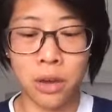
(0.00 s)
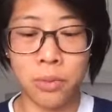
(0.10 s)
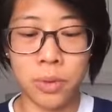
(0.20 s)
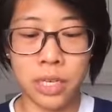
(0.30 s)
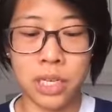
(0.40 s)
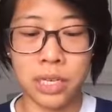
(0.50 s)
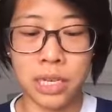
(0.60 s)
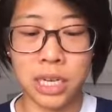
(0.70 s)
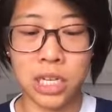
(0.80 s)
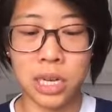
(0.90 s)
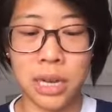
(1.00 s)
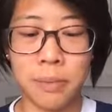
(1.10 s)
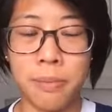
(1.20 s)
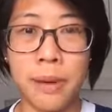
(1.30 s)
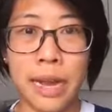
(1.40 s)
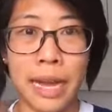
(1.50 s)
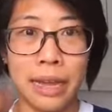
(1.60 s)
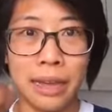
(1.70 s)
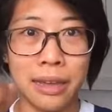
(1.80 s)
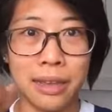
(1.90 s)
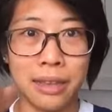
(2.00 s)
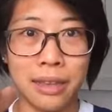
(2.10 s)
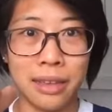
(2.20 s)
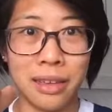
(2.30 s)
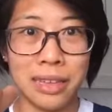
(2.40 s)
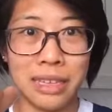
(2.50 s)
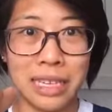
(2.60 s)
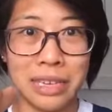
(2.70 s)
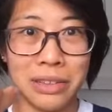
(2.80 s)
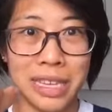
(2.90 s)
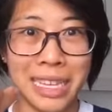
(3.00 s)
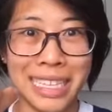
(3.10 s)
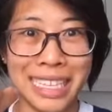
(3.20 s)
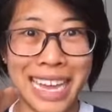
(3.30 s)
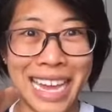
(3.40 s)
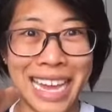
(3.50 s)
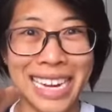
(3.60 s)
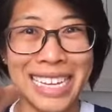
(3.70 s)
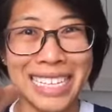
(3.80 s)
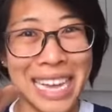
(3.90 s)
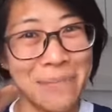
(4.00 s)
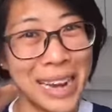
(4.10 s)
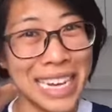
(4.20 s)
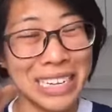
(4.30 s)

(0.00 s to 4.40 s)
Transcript: which is actually black. You can see it on the inside, it's like black